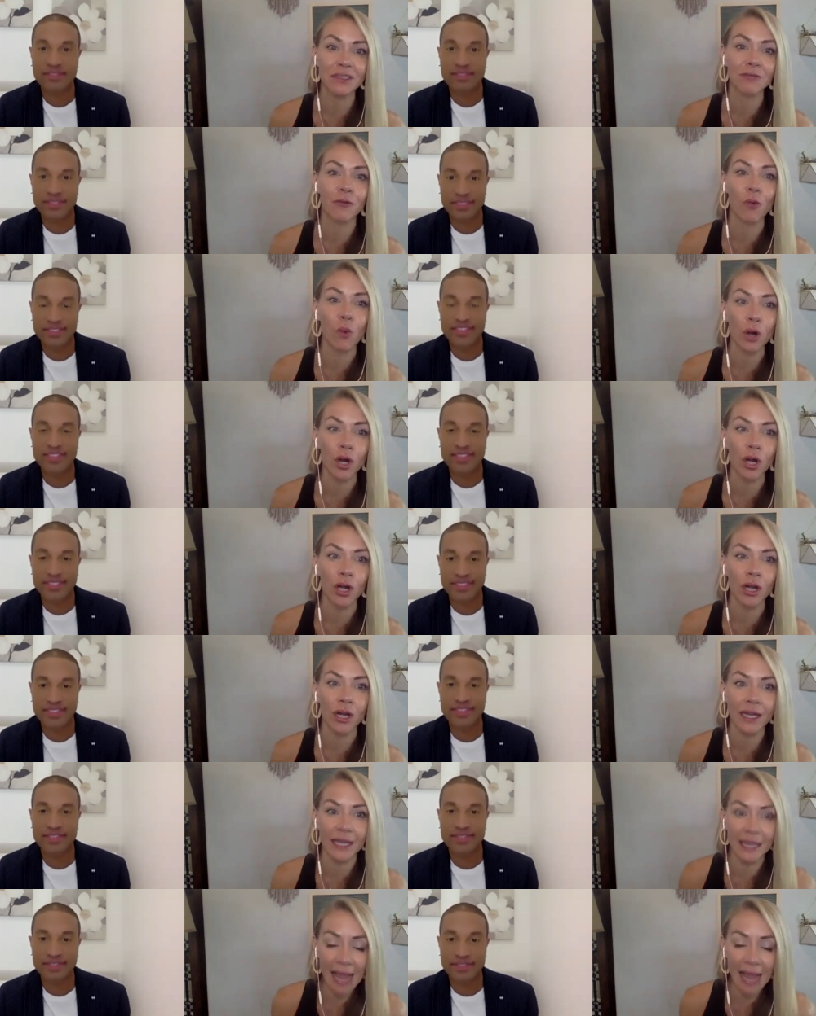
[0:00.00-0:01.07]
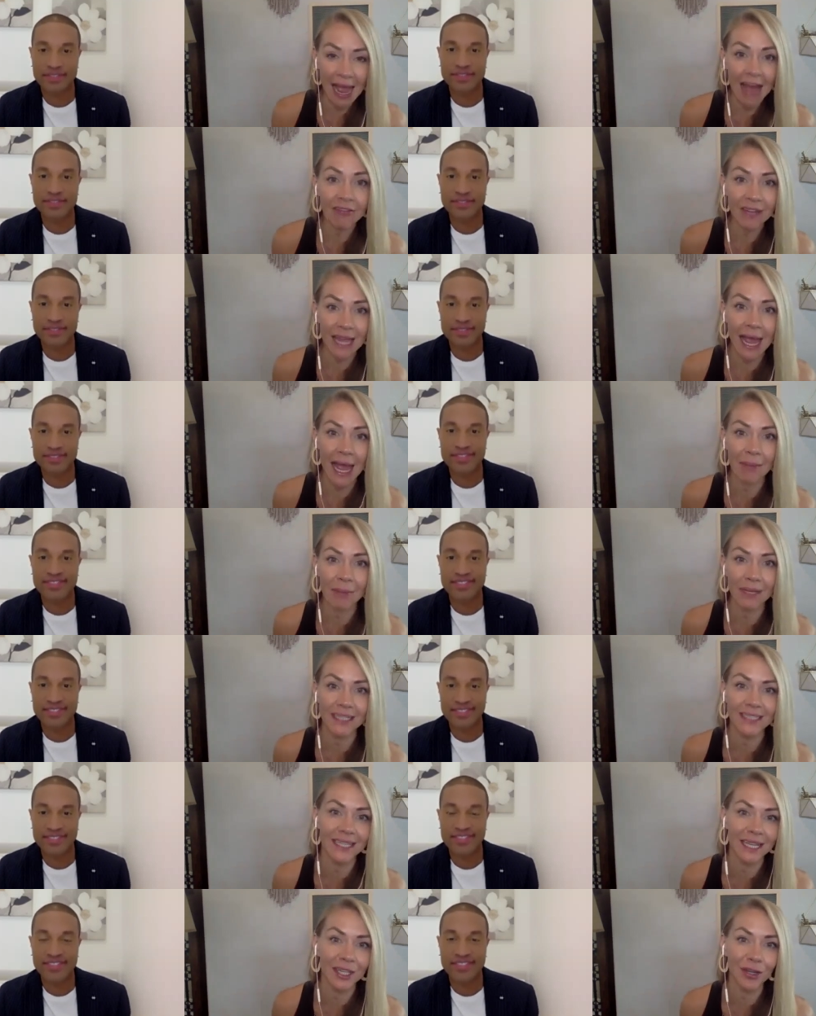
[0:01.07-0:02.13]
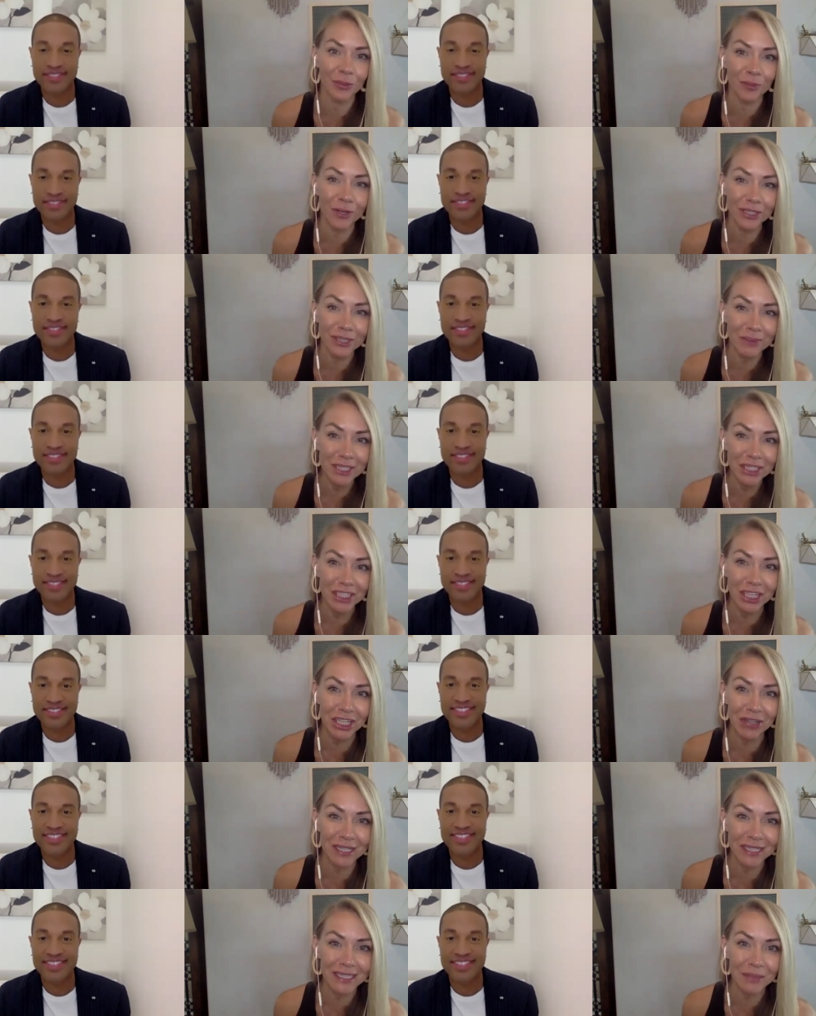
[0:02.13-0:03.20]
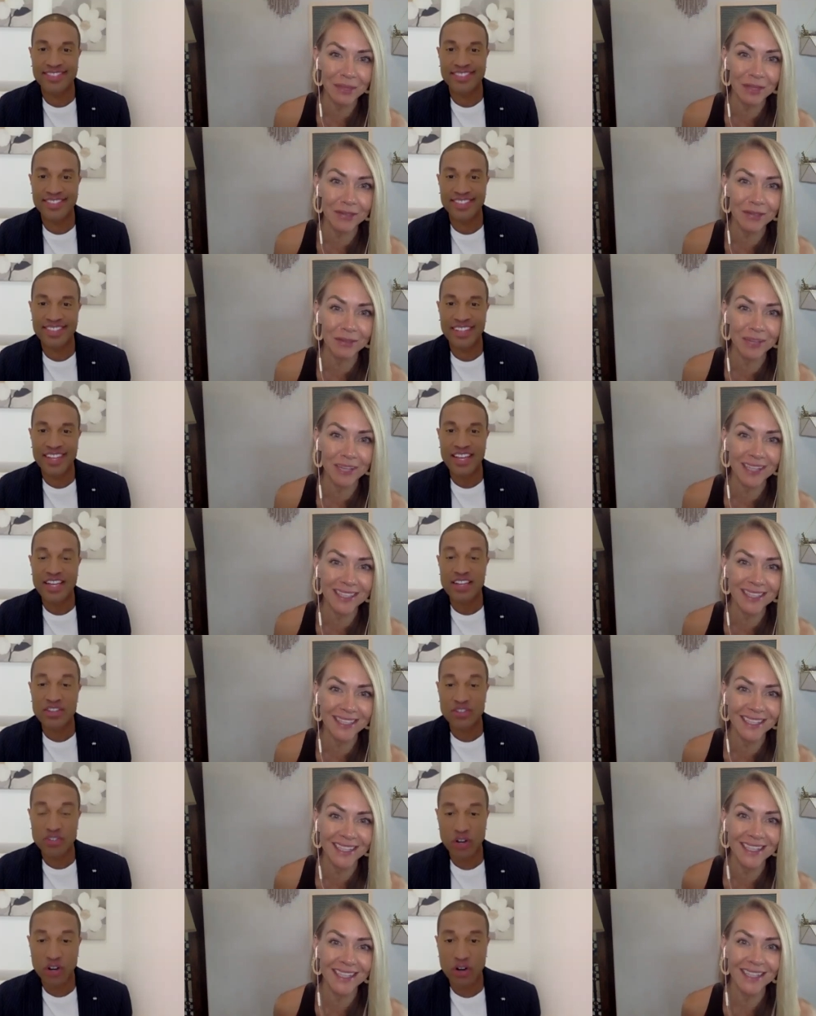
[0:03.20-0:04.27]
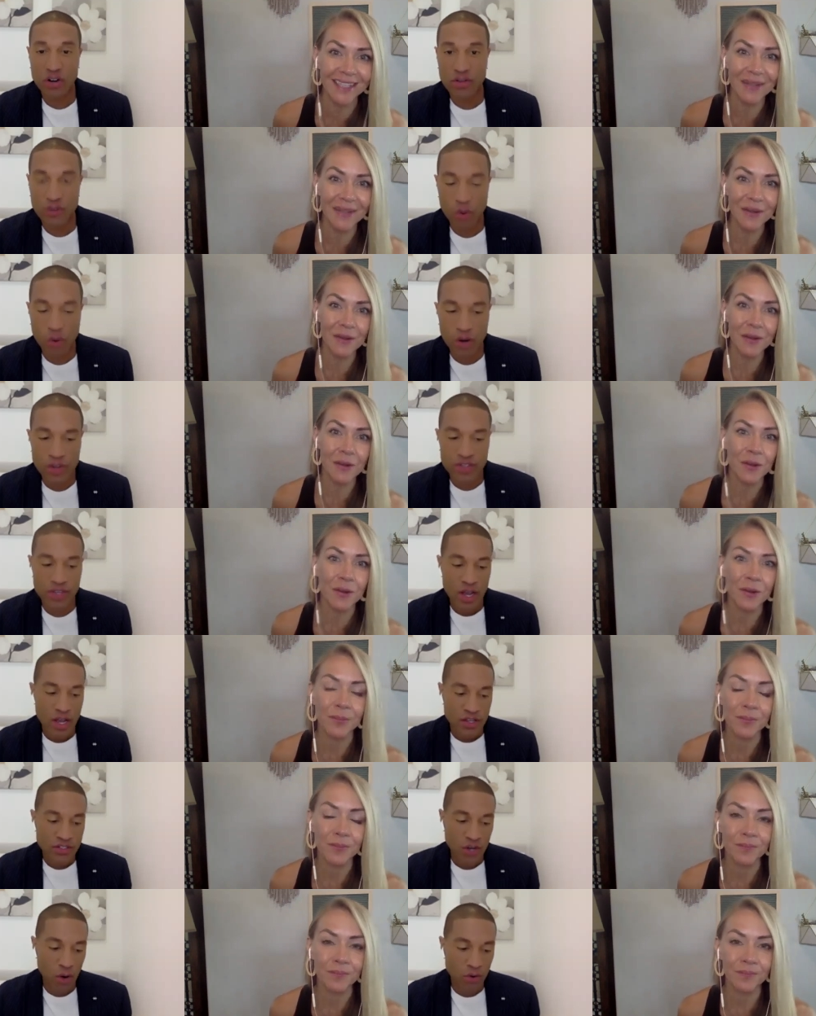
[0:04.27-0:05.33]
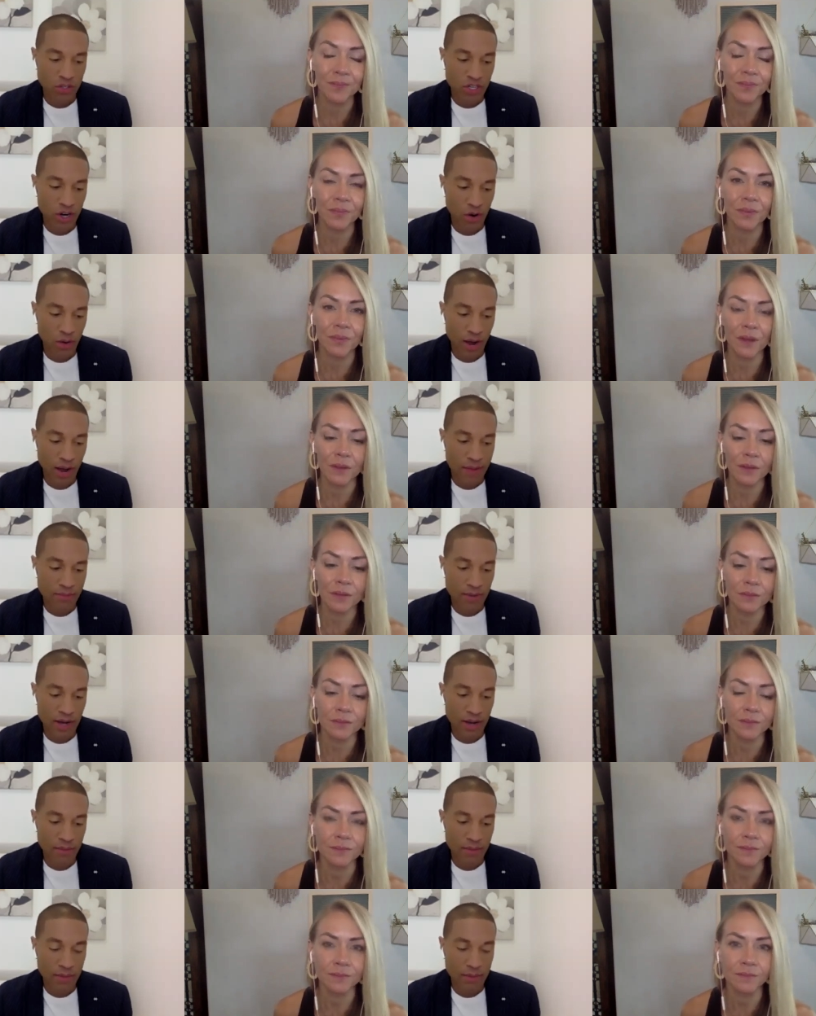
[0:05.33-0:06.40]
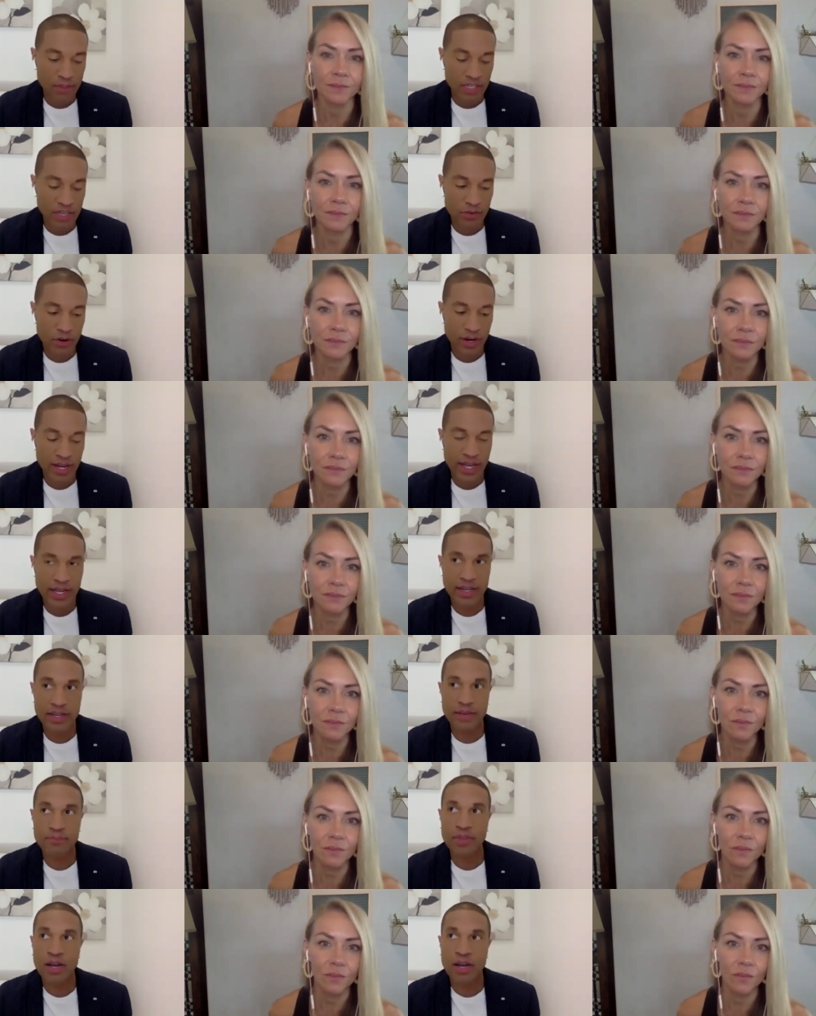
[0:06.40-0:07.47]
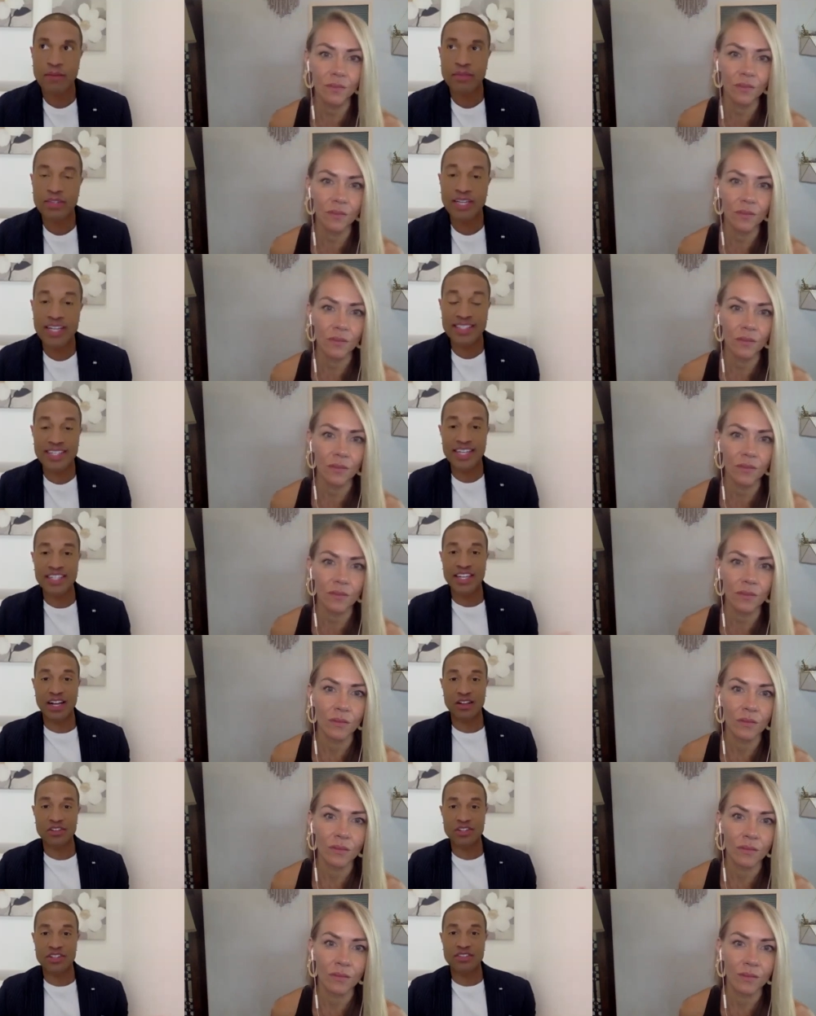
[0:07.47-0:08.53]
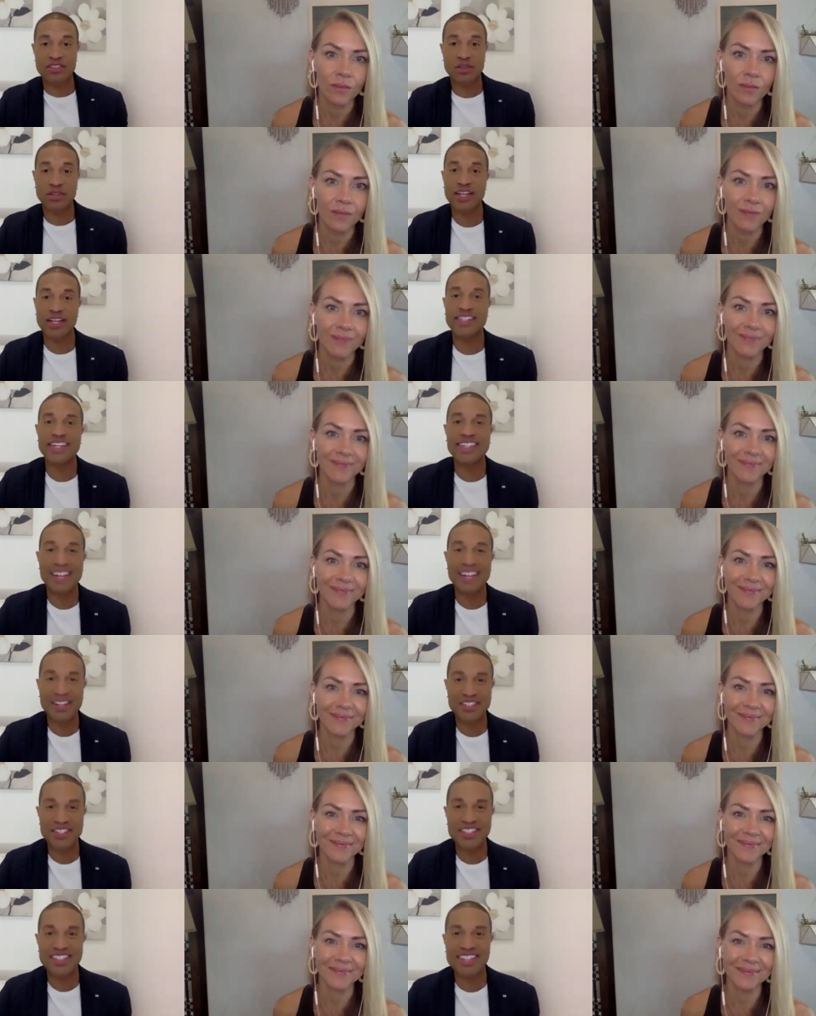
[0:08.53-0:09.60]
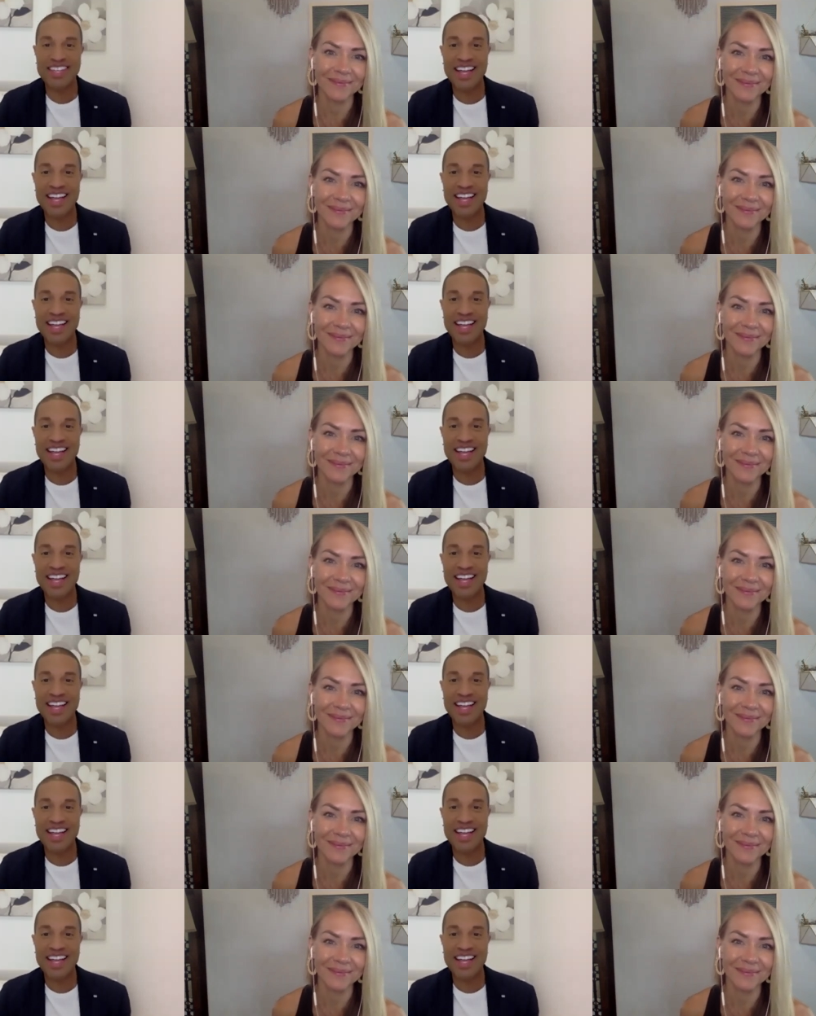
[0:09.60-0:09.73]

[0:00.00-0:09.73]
Speaker 1: for having happiness in your book. Do you mind sharing some of those with us?
Speaker 2: Sure, of course. So, you know, I'm a big believer in um, lazy intelligence. So lazy intelligence mm-hmm. is the